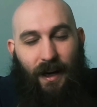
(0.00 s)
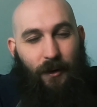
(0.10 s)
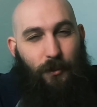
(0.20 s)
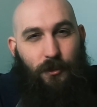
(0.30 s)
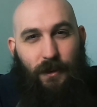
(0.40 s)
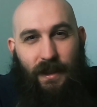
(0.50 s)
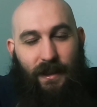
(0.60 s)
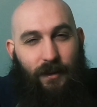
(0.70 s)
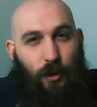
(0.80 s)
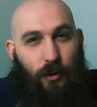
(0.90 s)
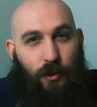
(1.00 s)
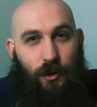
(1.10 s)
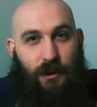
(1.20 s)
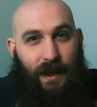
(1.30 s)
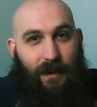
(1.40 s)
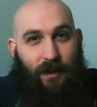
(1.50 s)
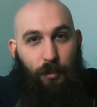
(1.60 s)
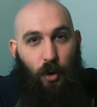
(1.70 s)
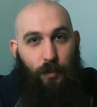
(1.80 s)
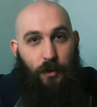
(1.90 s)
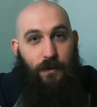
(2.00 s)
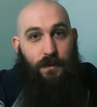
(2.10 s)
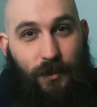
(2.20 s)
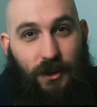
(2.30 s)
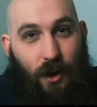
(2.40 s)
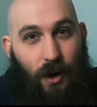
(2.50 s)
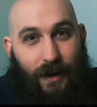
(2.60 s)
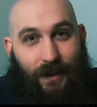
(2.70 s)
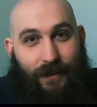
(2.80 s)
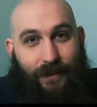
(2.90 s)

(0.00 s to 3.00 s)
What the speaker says: I really don't understand the purpose. I'm sorry.